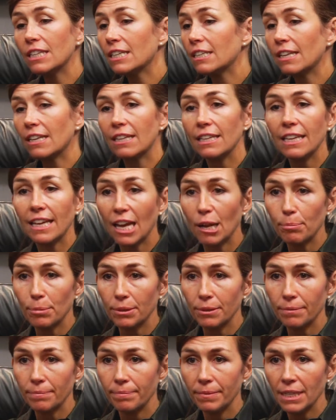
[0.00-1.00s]
like nothing
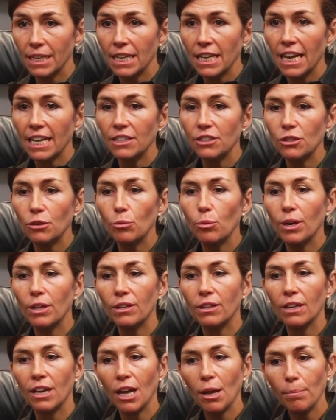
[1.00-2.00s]
happened. And so what
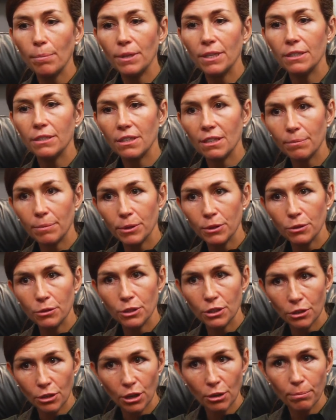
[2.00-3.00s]
the companies that have been
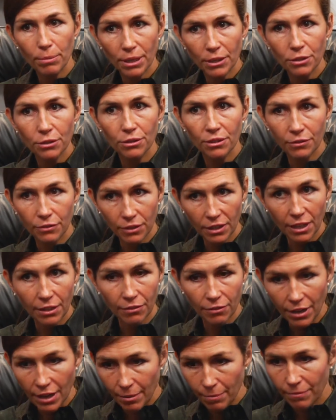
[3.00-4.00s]
using our measure
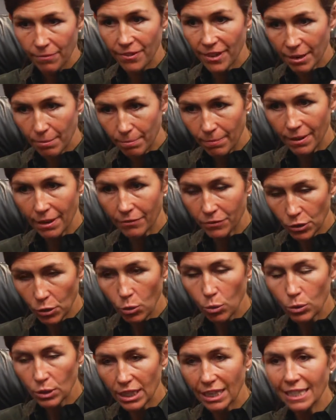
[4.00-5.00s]
have
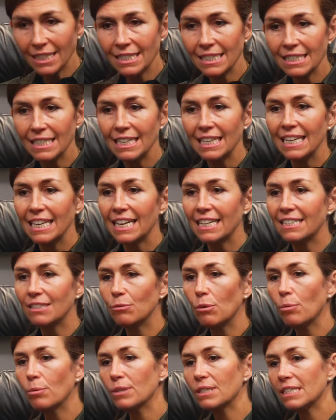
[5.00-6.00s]
told us is that
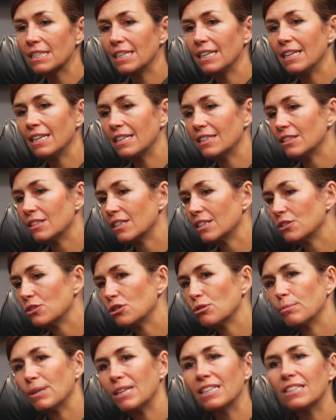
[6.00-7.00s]
what we're seeing is
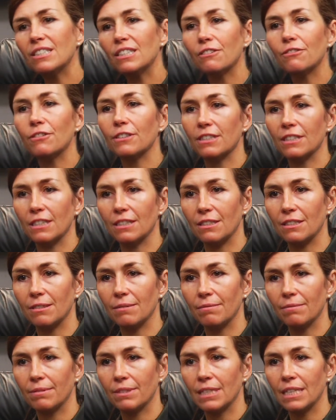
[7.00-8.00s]
tremendous differences.
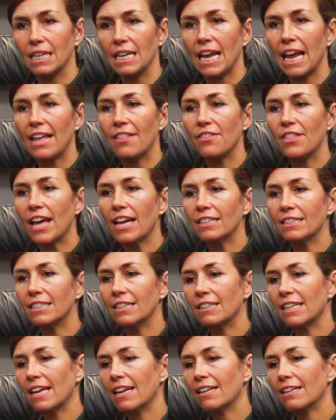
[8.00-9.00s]
And that
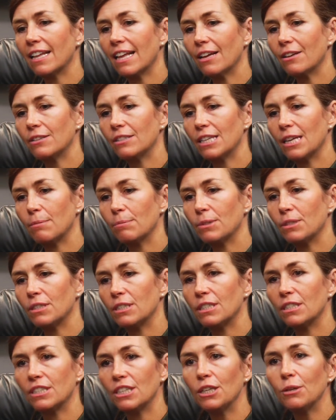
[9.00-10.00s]
allows them to
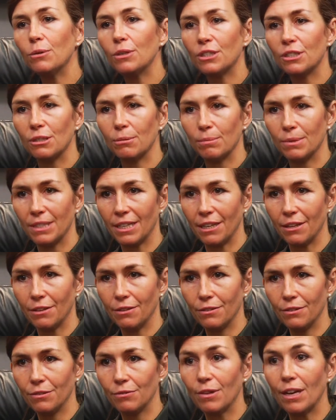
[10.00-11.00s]
distinguish
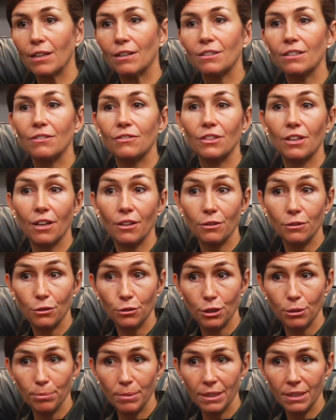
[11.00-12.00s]
themselves relative to other
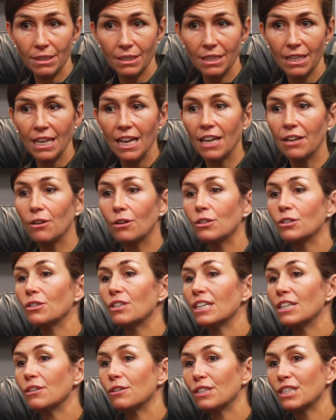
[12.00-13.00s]
treatments, and also
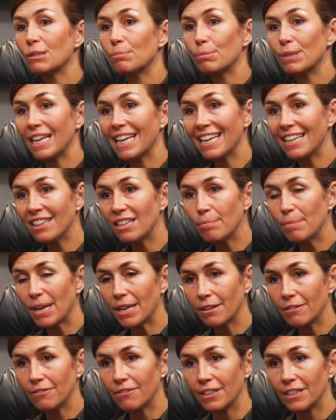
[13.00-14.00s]
then to explain the
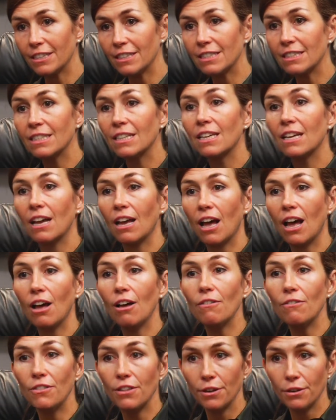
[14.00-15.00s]
benefits
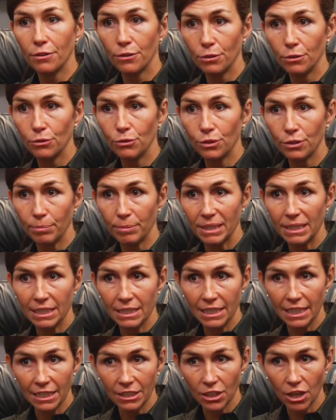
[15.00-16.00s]
of their new treatments
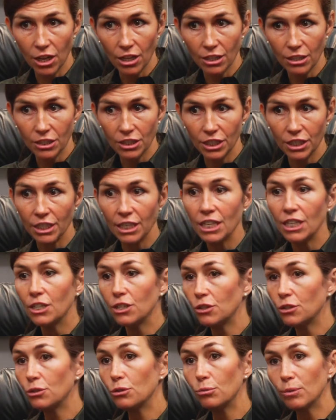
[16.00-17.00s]
and technology
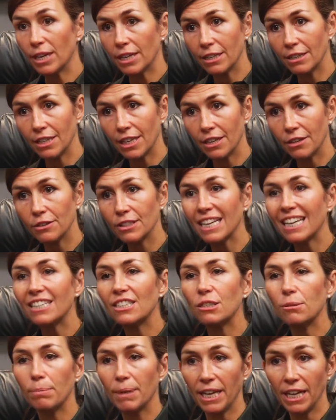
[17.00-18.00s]
to regulators and
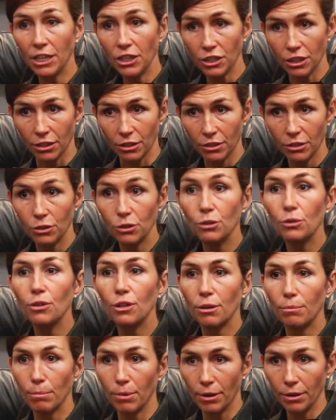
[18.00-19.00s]
to patients, to
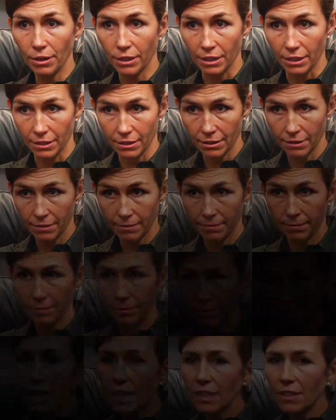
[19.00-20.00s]
their market.
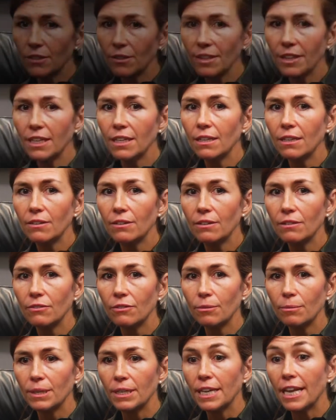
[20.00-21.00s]
So I think
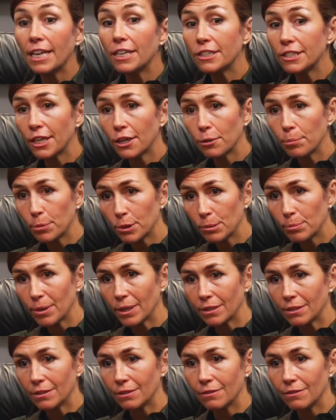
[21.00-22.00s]
from a naysayer
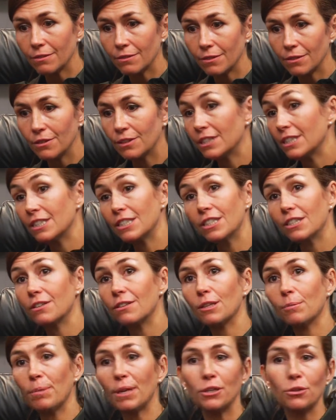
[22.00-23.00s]
perspective, you could consider
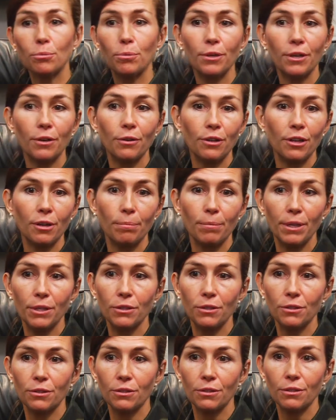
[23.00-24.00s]
that patient-reported outcome
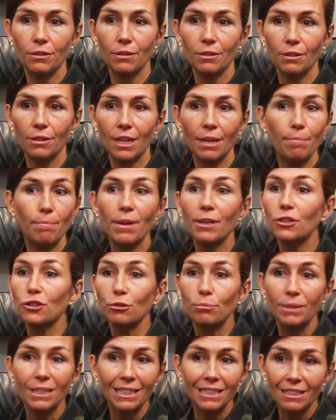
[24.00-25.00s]
measures and
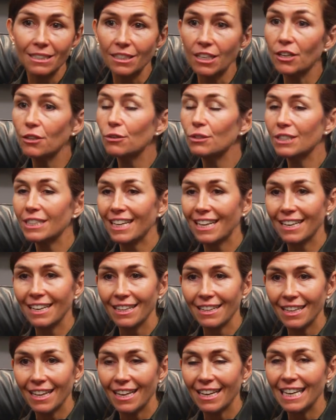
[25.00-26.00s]
measurement and
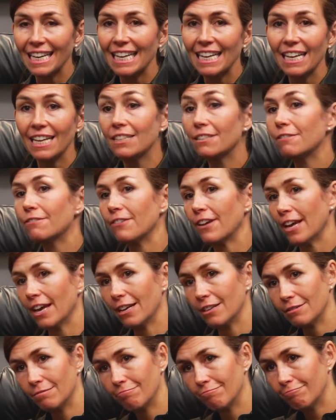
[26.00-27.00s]
understanding that is a
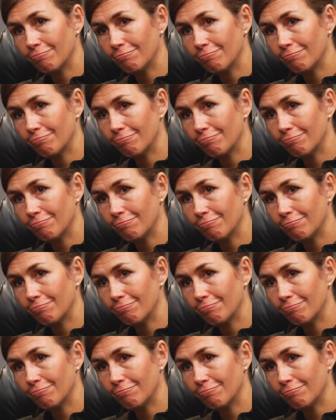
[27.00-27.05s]
fad.